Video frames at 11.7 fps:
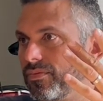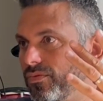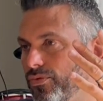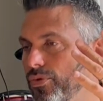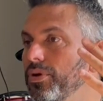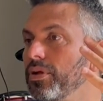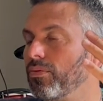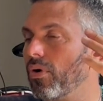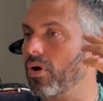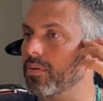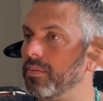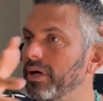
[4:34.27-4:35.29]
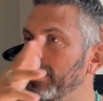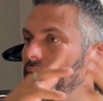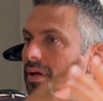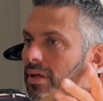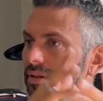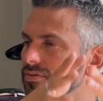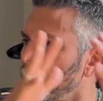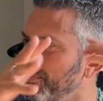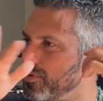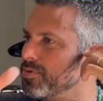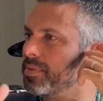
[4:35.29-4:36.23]
Rudy Rochman.
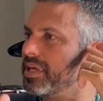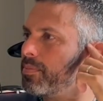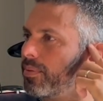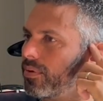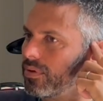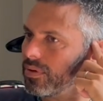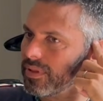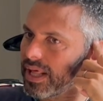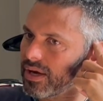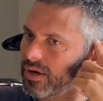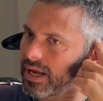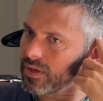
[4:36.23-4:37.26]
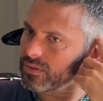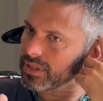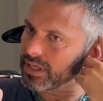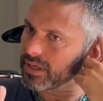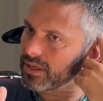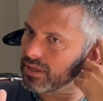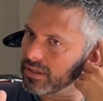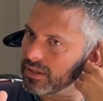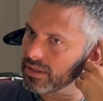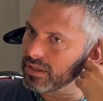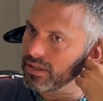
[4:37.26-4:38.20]
There's people that are out there
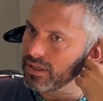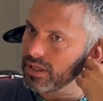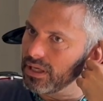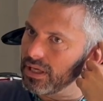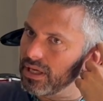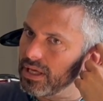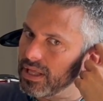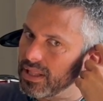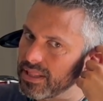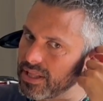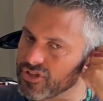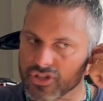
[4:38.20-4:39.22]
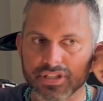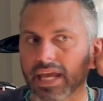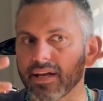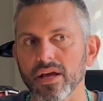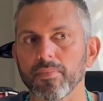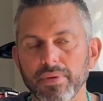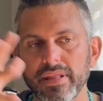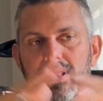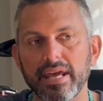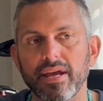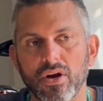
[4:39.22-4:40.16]
that just stand up, and
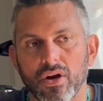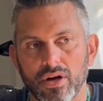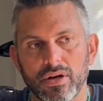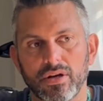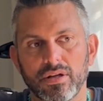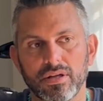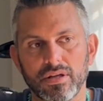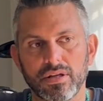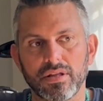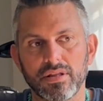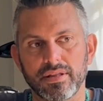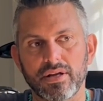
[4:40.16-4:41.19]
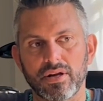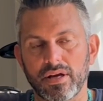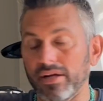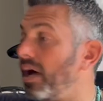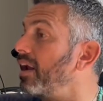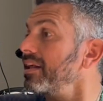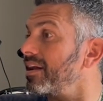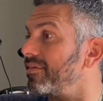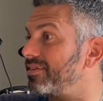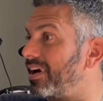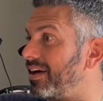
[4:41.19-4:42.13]
they're Hanani
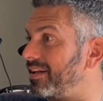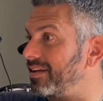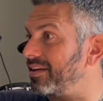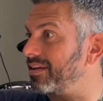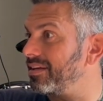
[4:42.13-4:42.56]
Naftali.